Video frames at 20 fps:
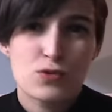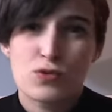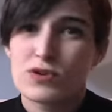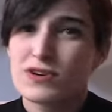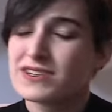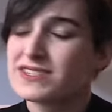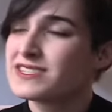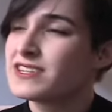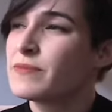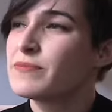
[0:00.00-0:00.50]
or
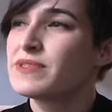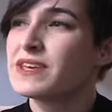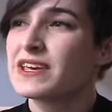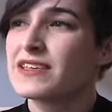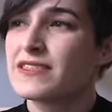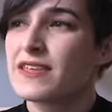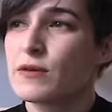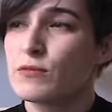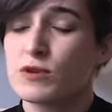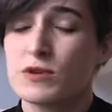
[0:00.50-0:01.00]
as something
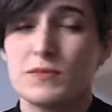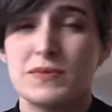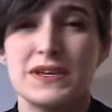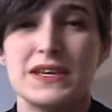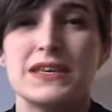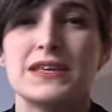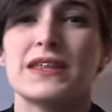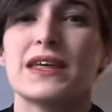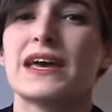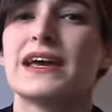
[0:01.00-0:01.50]
that would
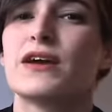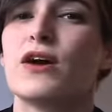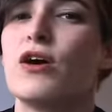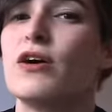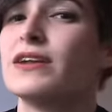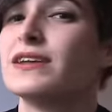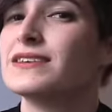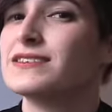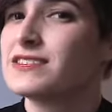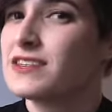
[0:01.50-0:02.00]
be like
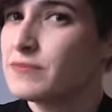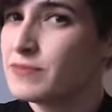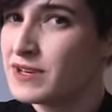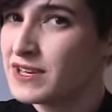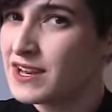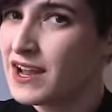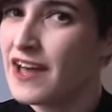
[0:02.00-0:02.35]
on exhibit.